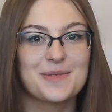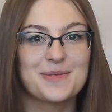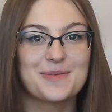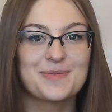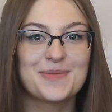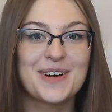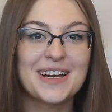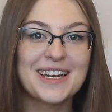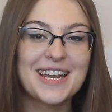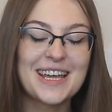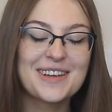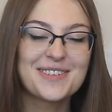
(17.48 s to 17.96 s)

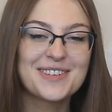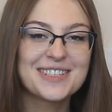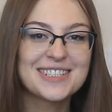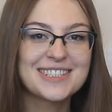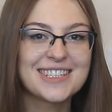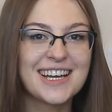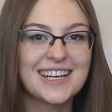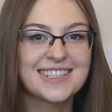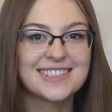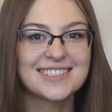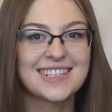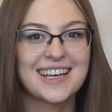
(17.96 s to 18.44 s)
My name is
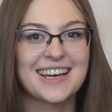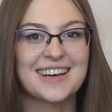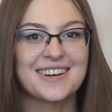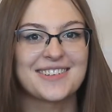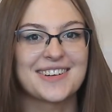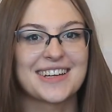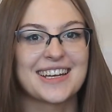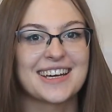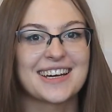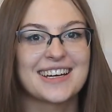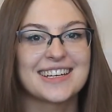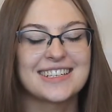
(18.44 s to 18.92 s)
Chantal
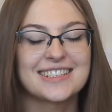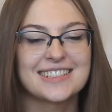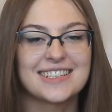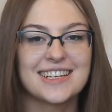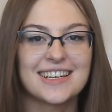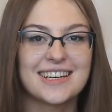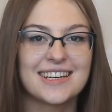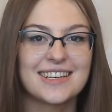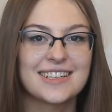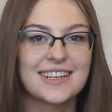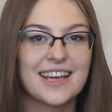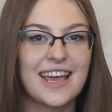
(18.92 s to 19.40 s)
and I
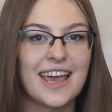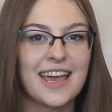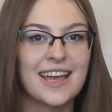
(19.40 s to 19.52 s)
did